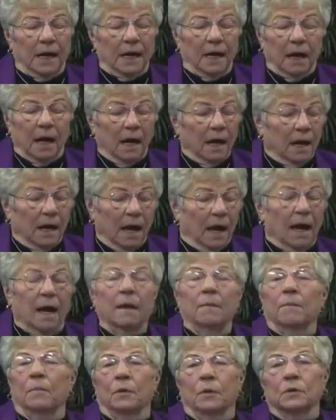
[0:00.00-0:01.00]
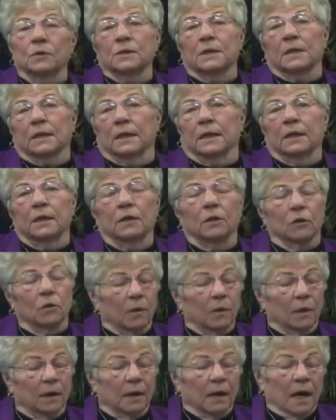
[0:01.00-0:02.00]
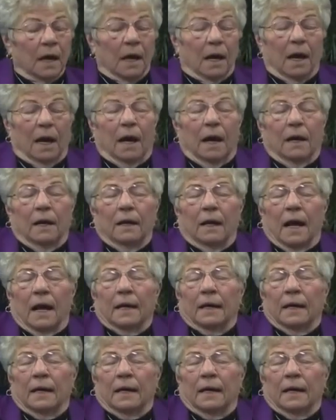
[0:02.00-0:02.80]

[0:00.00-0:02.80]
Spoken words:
And I personally, you know, I